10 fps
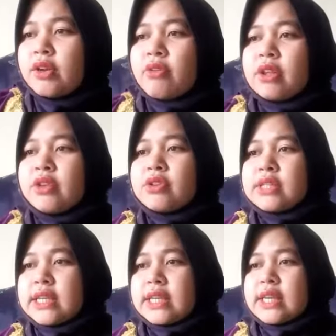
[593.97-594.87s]

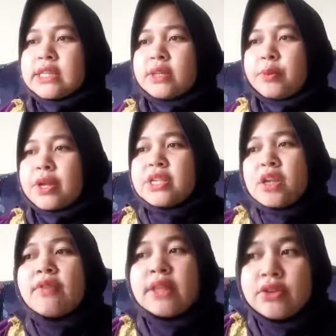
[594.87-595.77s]
neurolinguistic is the
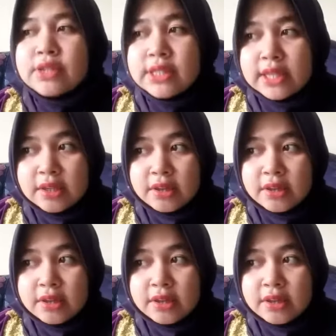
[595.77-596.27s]
branch of linguistics